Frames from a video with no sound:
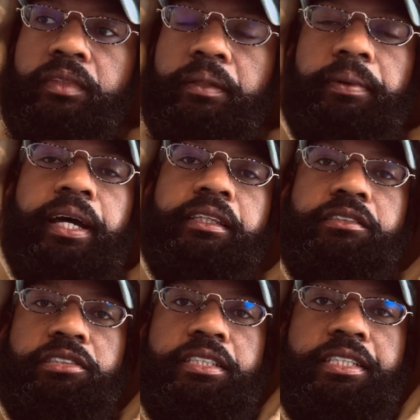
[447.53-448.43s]

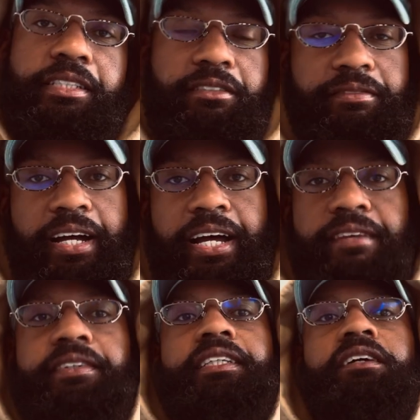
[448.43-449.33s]
pathogens that
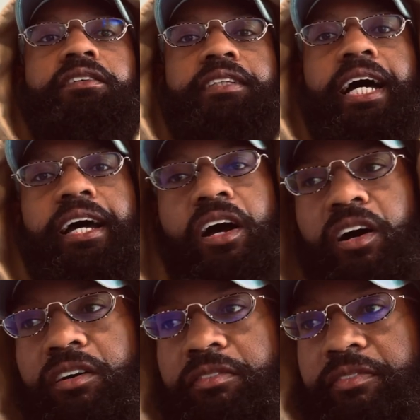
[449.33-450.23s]
survive and don't die
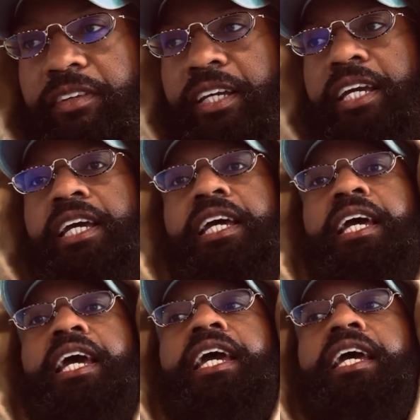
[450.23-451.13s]
off,
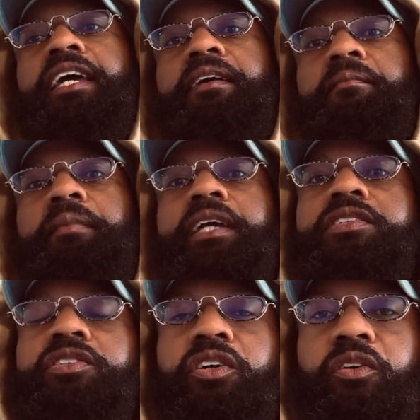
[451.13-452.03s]
and
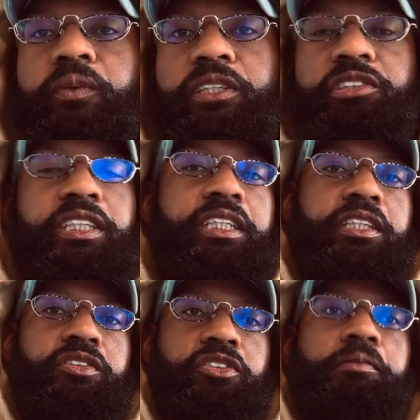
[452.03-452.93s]
based on what
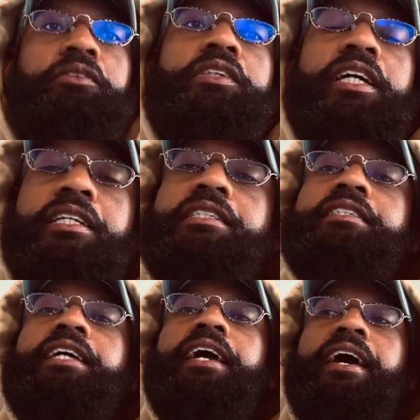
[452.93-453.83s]
genes or mutations
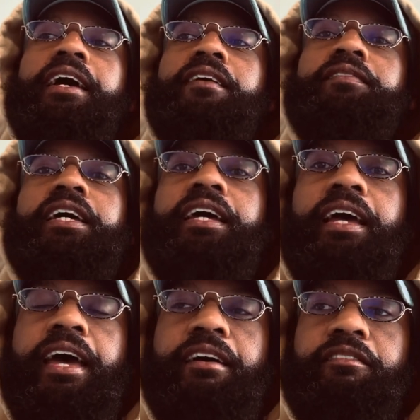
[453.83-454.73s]
they have that
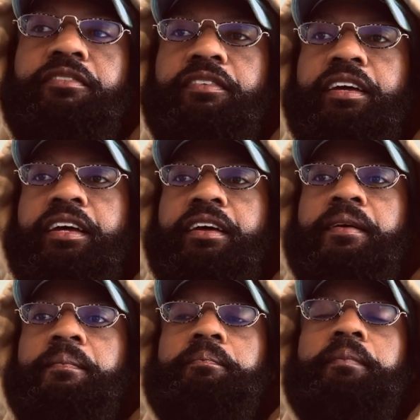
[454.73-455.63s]
have
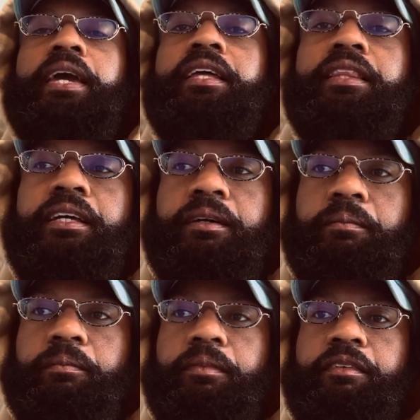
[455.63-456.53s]
made
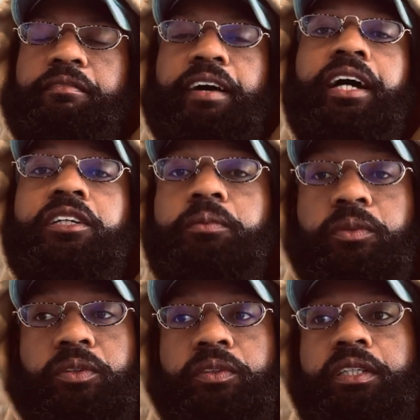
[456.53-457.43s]
them valuable